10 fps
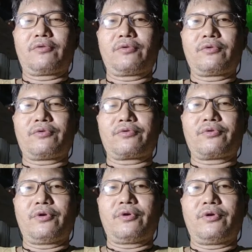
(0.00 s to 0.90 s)

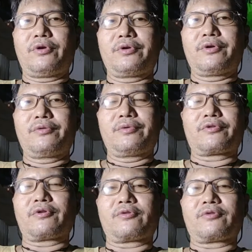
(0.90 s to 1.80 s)
Sorsogon. There's
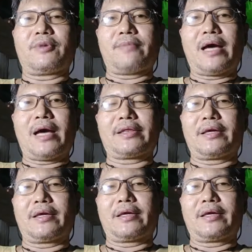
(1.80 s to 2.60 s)
also Masbate.